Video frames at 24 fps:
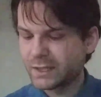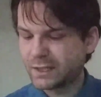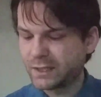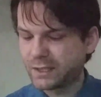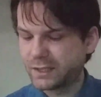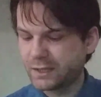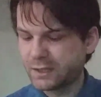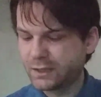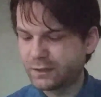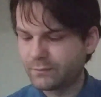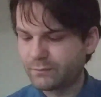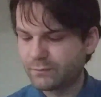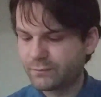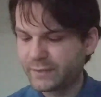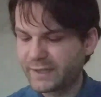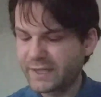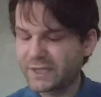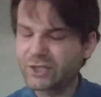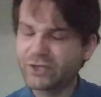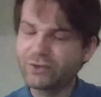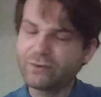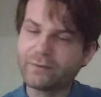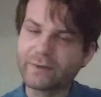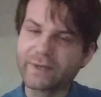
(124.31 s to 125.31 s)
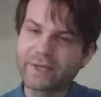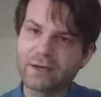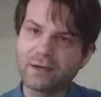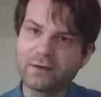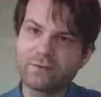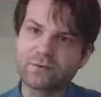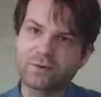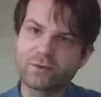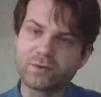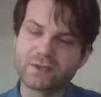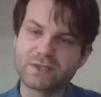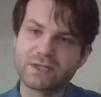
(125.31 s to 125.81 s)
The issue with that, of
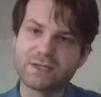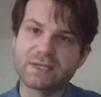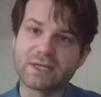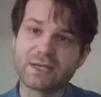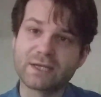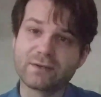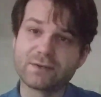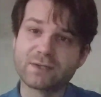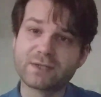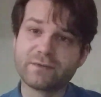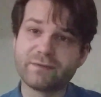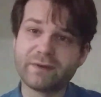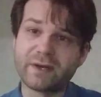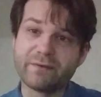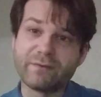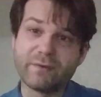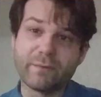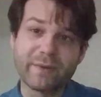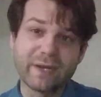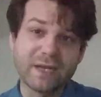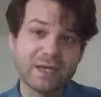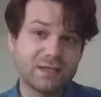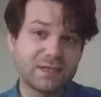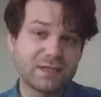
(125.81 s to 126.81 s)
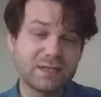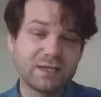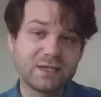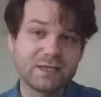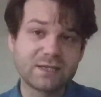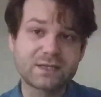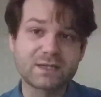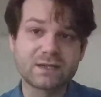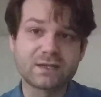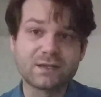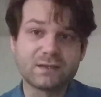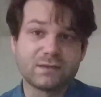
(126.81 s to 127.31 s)
course, is that your survivability is
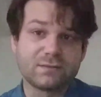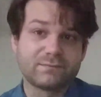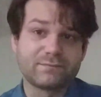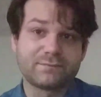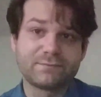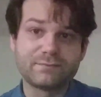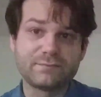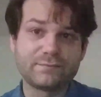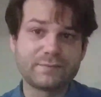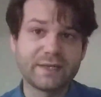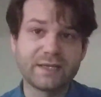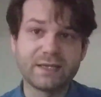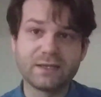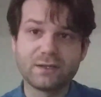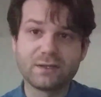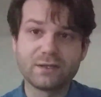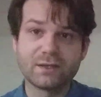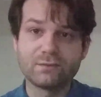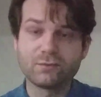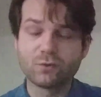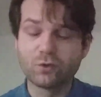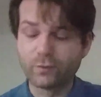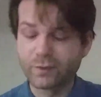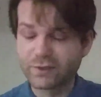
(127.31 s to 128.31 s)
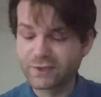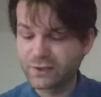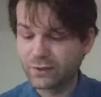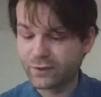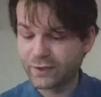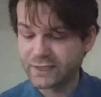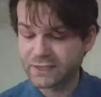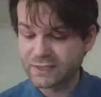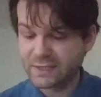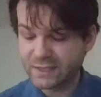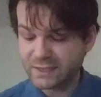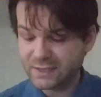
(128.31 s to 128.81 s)
going to be almost
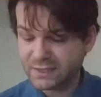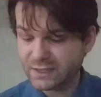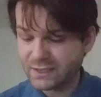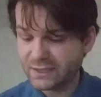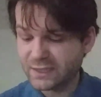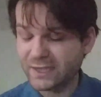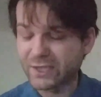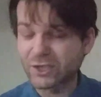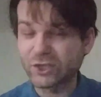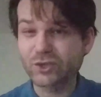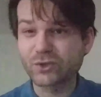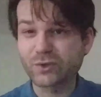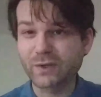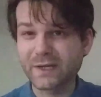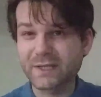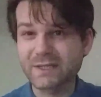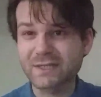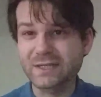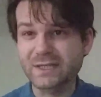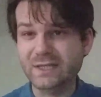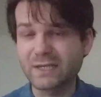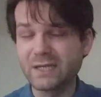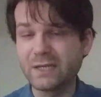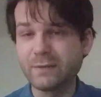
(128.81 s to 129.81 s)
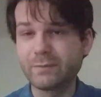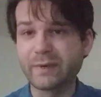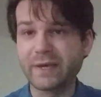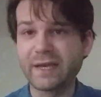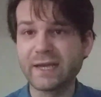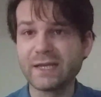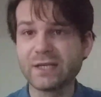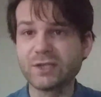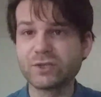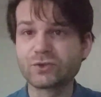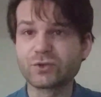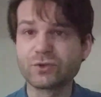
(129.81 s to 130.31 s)
non-existent, and trying to keep
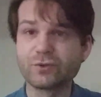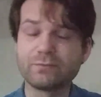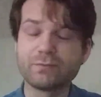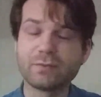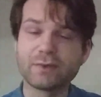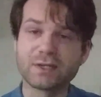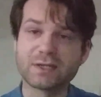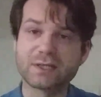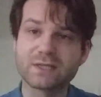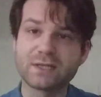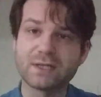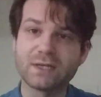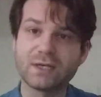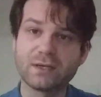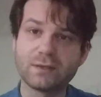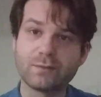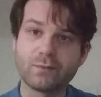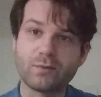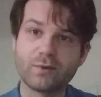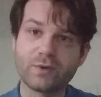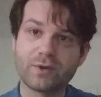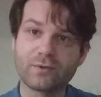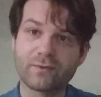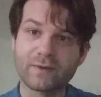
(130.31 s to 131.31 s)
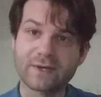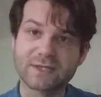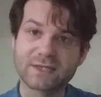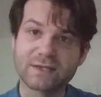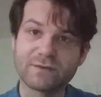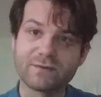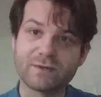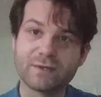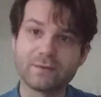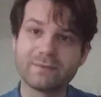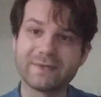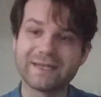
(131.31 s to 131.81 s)
a troop master up with the rest
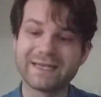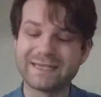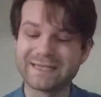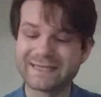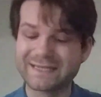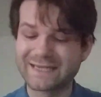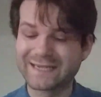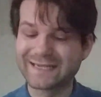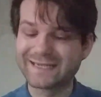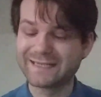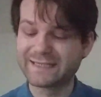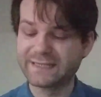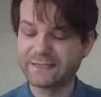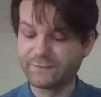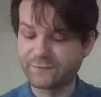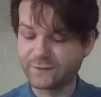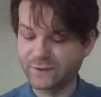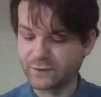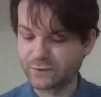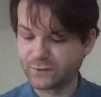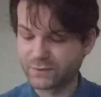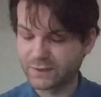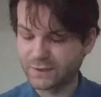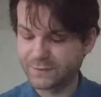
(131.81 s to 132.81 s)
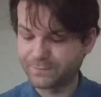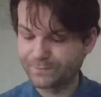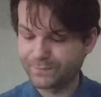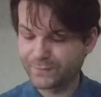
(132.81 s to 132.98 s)
of them is difficult.